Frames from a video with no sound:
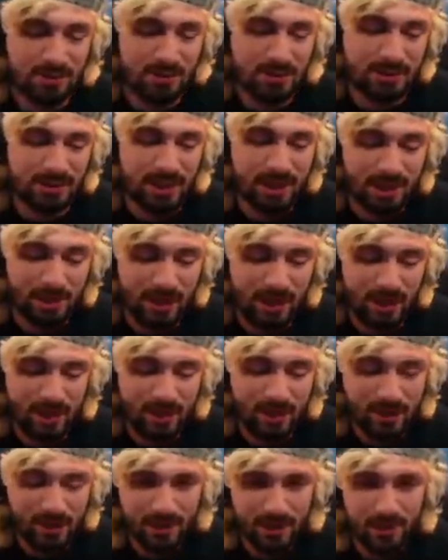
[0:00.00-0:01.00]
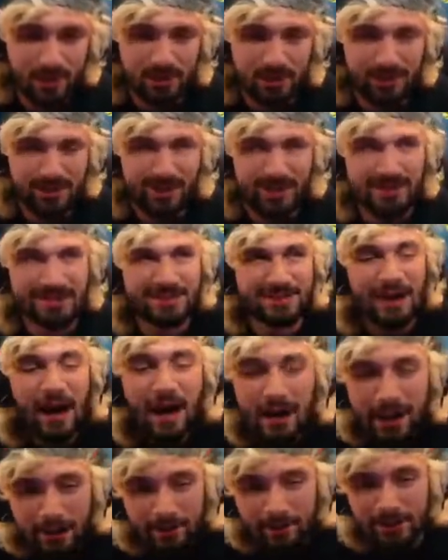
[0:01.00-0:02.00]
it's kind of like, it's
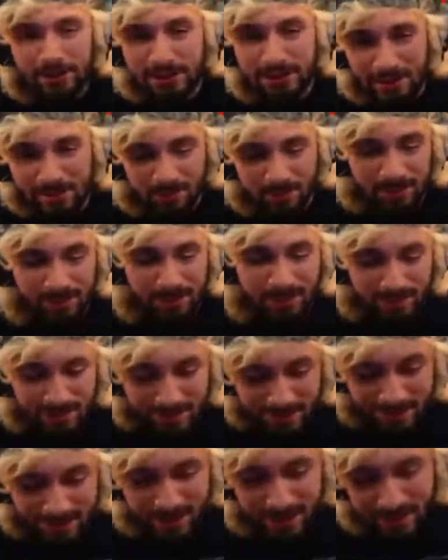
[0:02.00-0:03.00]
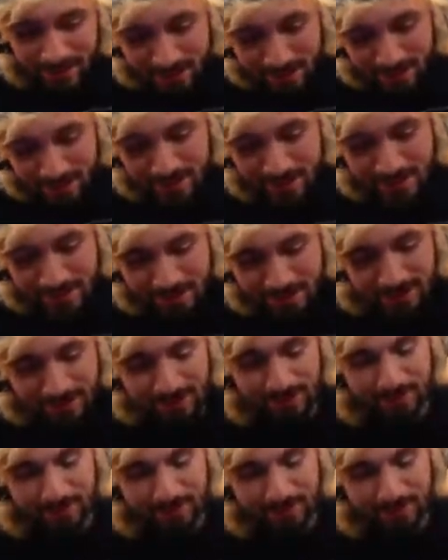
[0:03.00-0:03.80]
not guaranteed, but it is kind of guaranteed.